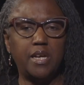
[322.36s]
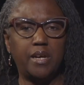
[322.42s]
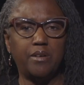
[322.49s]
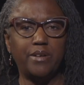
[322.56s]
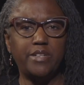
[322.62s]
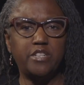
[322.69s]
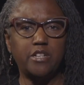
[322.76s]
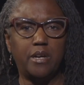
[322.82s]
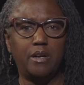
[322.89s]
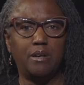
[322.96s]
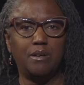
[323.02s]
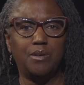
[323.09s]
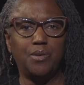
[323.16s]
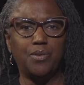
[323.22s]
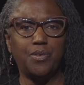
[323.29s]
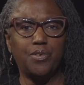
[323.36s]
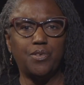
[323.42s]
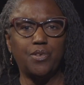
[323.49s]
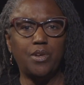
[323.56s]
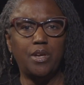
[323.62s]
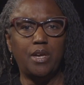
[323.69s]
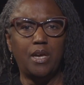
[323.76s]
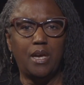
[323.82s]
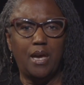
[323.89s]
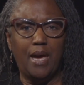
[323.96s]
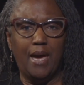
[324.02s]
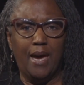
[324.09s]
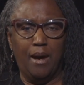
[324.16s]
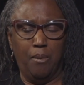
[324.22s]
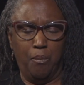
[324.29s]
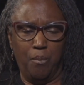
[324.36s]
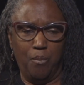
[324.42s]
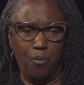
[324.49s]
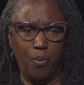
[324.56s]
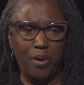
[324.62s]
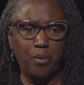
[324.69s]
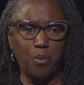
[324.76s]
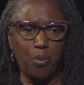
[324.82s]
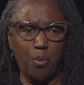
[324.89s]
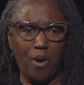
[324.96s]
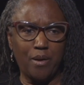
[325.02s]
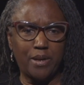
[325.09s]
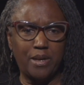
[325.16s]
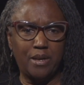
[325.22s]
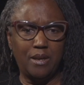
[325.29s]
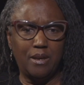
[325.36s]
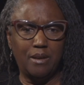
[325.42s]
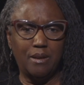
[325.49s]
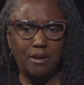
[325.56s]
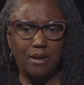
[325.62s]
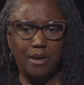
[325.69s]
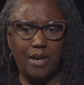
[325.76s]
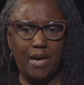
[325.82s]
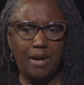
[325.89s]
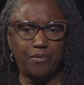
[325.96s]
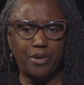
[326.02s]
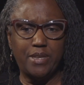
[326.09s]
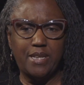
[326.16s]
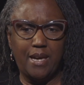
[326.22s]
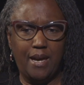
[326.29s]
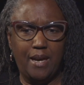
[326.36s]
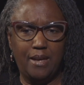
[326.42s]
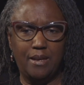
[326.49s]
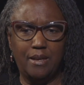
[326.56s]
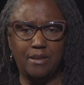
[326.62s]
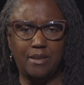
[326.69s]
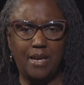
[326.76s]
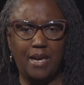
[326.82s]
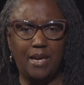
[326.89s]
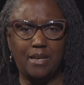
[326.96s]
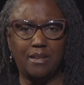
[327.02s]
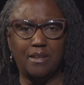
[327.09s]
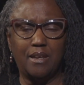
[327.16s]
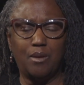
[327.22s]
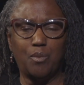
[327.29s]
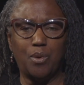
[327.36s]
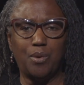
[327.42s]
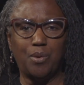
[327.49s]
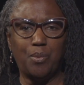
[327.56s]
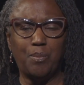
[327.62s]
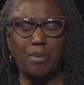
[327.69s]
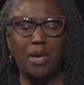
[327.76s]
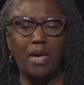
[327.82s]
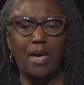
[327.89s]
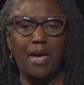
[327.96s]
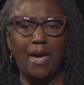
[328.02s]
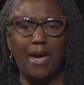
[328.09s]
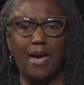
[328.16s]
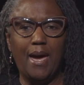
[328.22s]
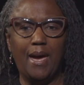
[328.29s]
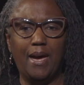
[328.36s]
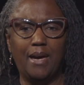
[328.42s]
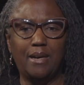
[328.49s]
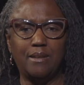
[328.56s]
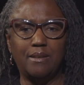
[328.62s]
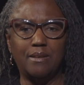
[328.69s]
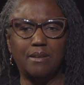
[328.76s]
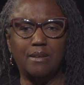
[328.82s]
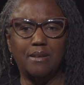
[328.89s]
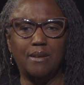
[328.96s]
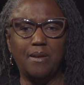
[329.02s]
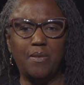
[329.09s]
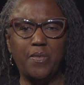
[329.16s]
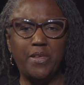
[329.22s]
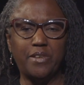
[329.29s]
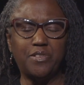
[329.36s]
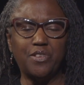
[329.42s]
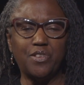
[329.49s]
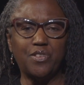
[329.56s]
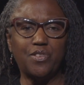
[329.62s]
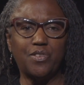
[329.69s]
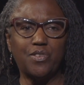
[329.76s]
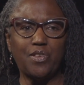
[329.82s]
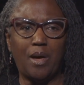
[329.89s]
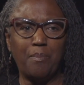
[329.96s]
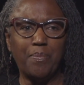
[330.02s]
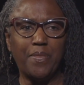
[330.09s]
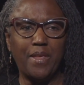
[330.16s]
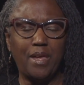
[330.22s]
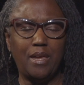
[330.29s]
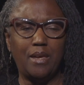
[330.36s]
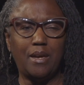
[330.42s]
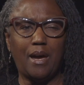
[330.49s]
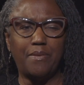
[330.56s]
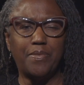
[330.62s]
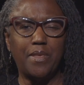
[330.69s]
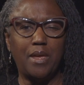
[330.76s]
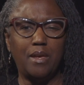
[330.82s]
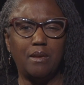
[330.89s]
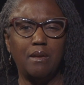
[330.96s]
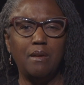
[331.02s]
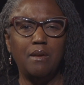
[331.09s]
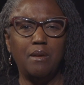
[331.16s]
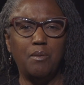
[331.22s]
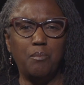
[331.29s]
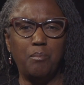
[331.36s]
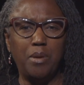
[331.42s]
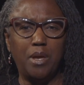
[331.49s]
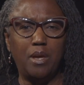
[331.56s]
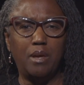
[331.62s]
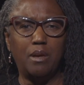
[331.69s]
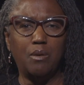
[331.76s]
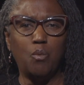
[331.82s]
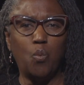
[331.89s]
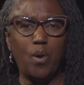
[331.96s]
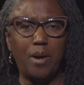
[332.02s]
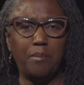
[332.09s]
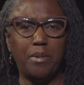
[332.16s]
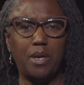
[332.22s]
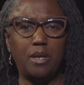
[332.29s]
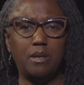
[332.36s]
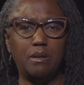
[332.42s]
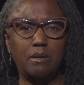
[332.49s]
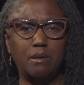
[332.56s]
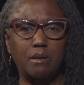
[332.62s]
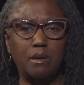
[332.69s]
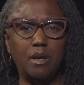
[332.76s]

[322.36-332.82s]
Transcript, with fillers: Terry Jones, and we were working every day in the editing room. And this is something, I think, being women,